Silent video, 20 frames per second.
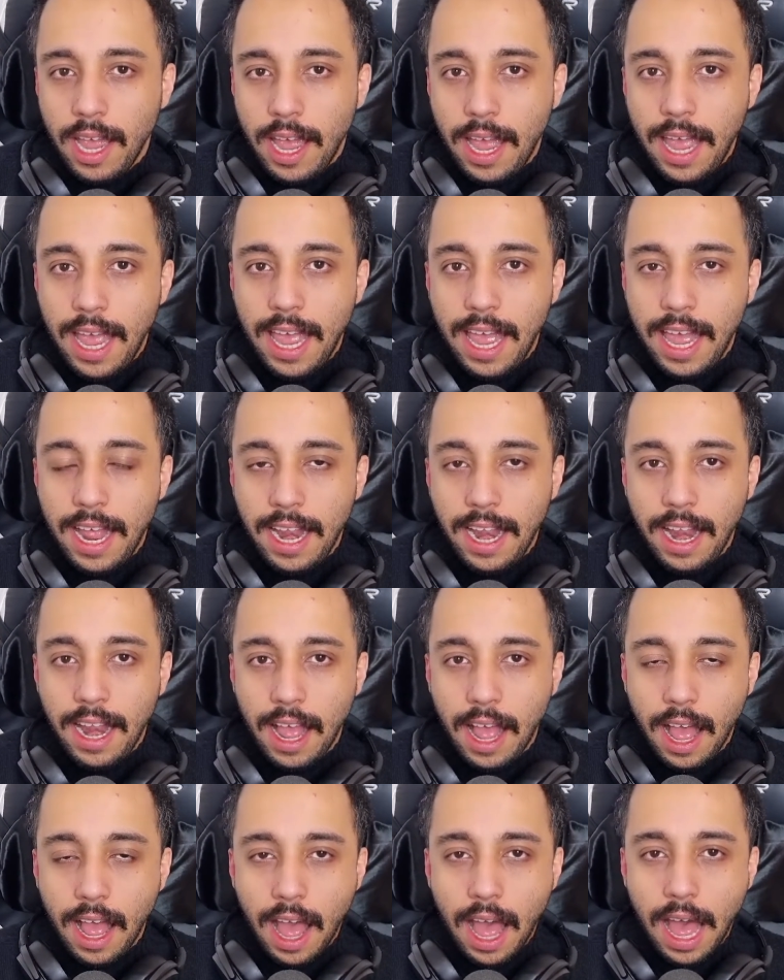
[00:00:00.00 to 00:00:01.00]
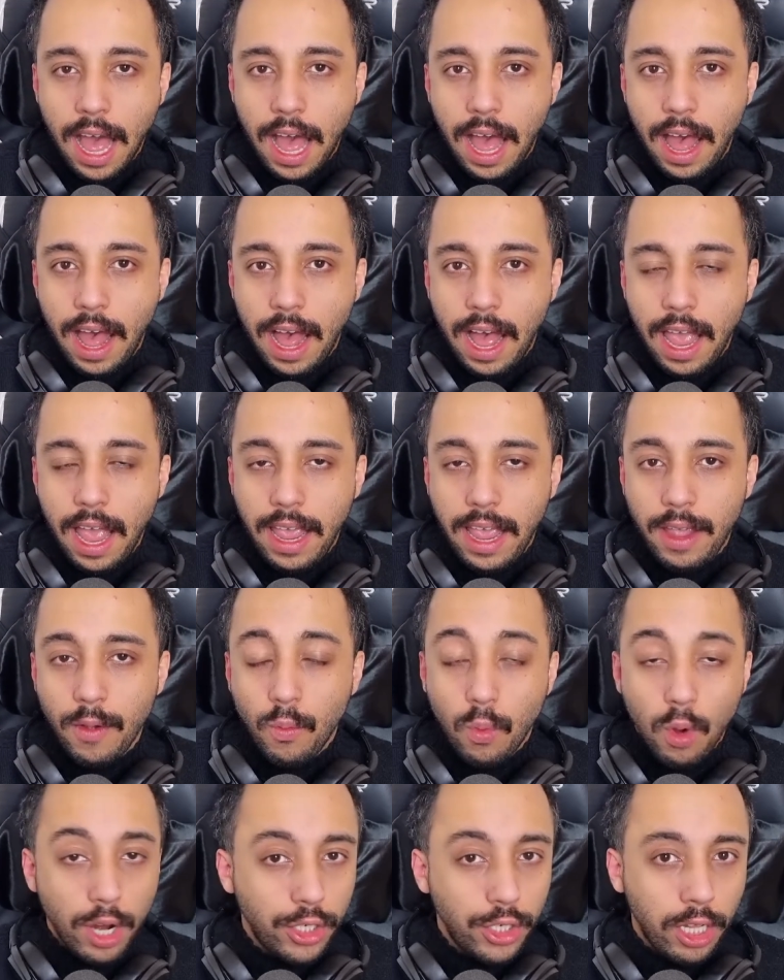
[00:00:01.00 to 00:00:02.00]
And I
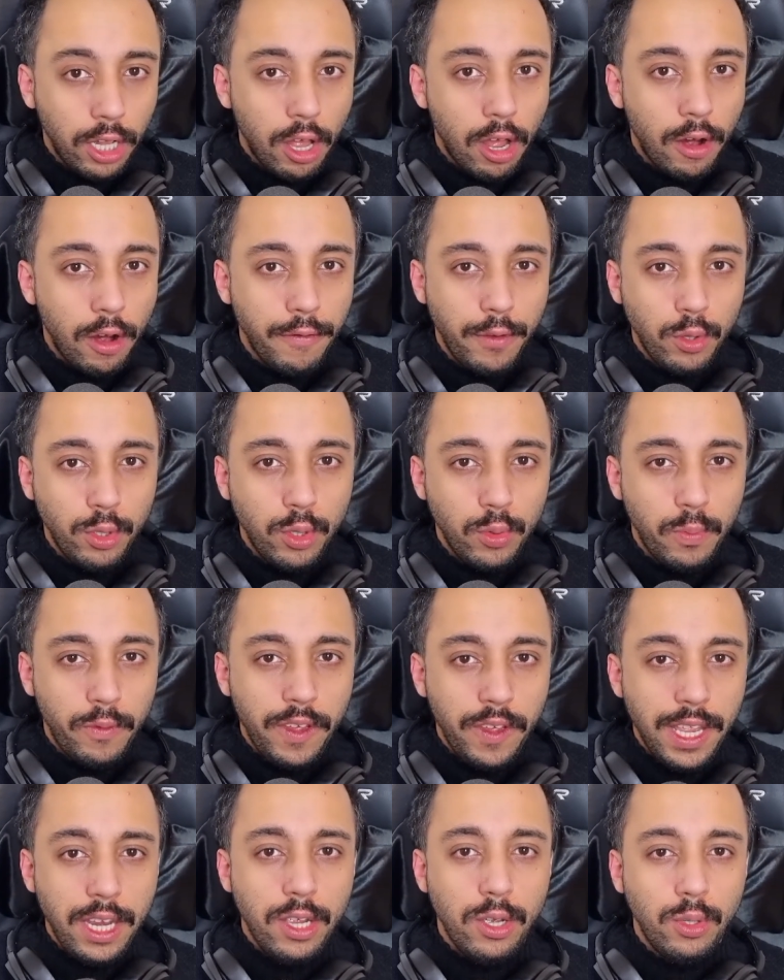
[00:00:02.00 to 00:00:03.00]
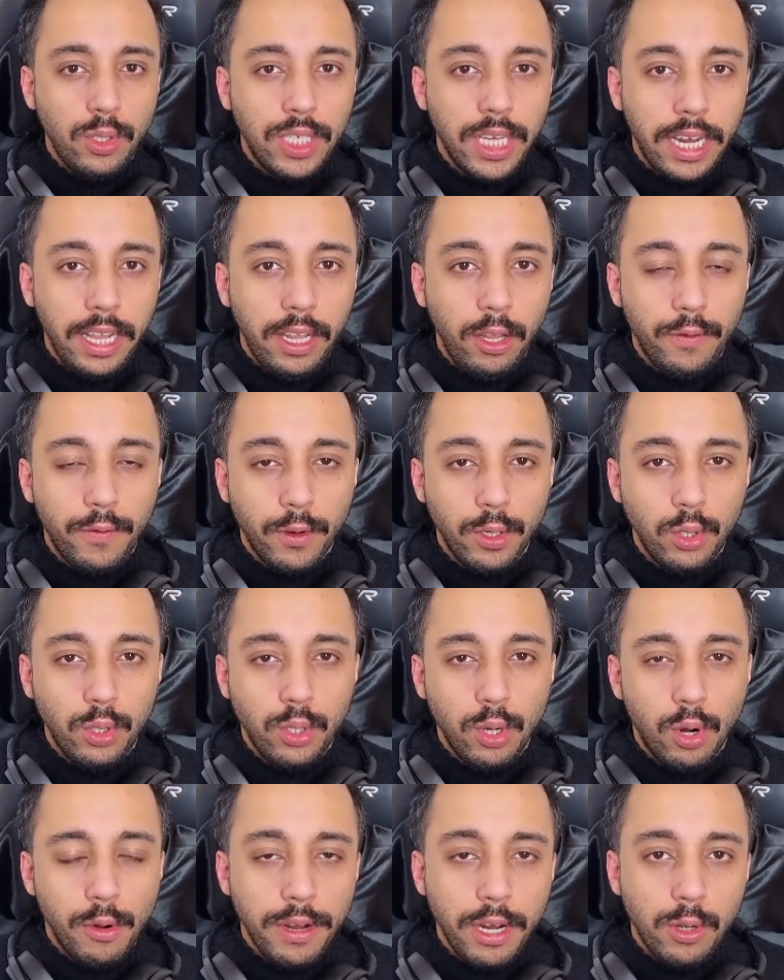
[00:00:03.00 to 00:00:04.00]
watched a lot of YouTube videos, I looked for
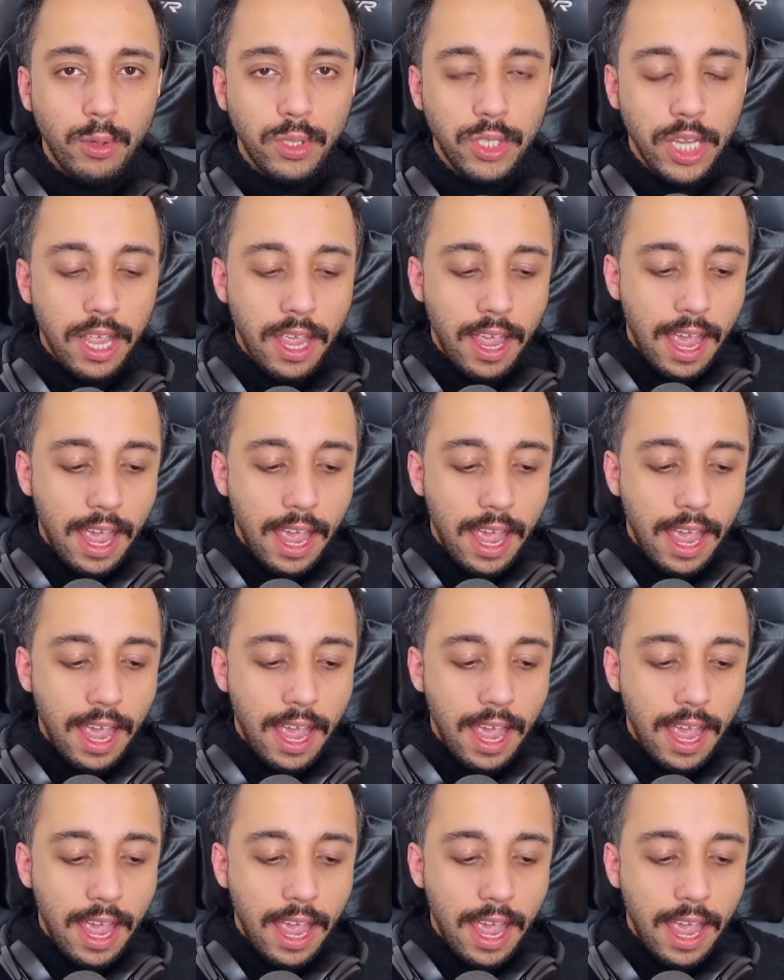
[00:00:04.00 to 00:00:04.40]
tutorials,